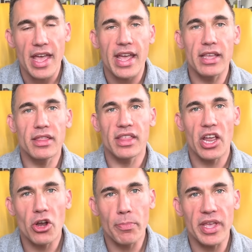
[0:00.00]
In
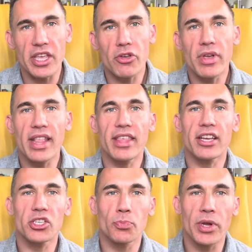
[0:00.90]
therapy, you get the
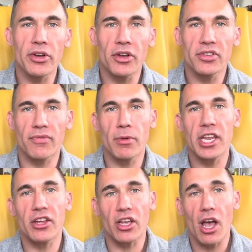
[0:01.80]
experience of
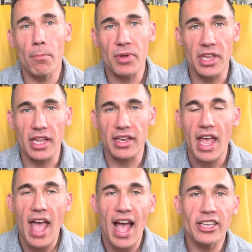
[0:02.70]
being accompanied
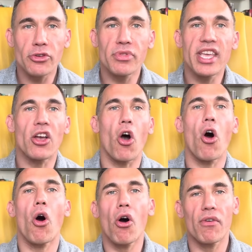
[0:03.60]
as you think
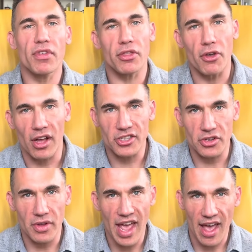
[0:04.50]
all the thoughts
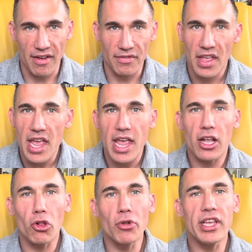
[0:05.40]
you have,
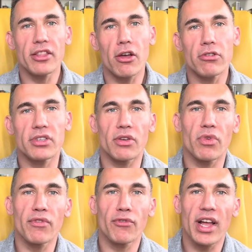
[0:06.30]
including those that
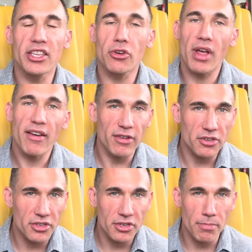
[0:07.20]
reflect your
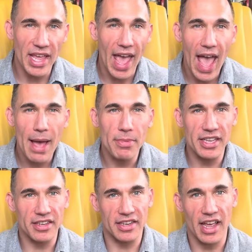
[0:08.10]
efforts to be happy
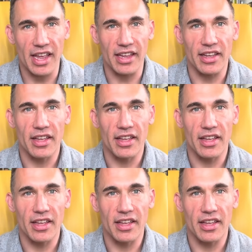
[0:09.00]
today.